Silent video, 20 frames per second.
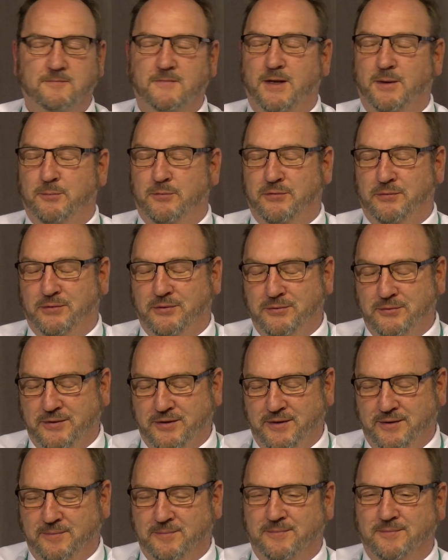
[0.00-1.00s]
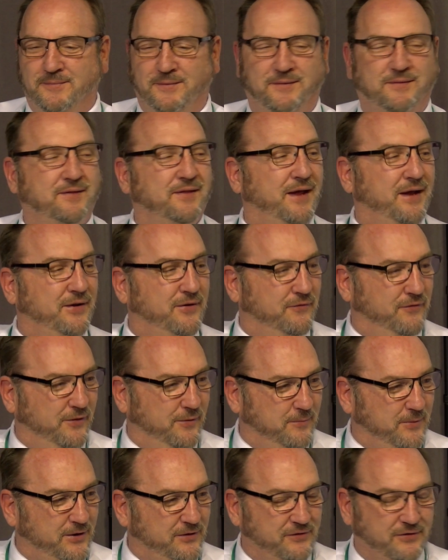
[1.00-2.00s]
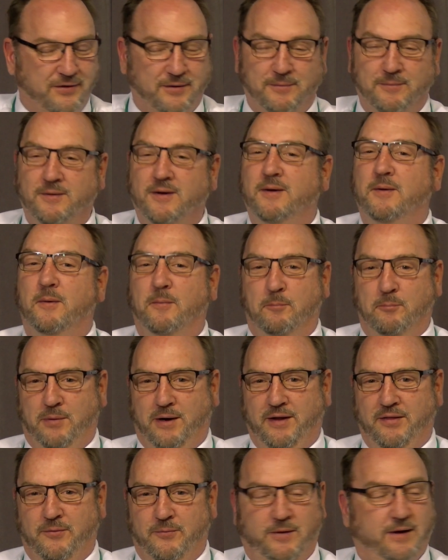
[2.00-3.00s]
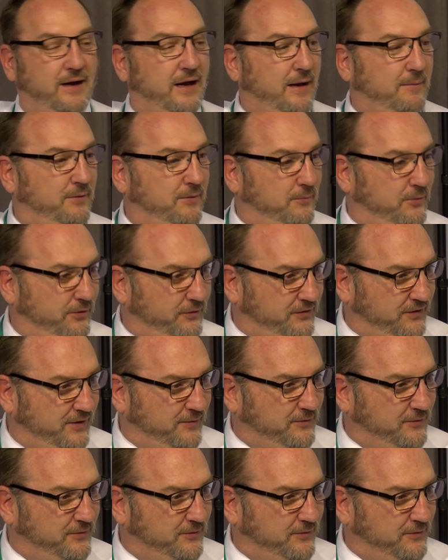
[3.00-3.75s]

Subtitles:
Absolutely. Thank you very much. And by the way, happy birthday,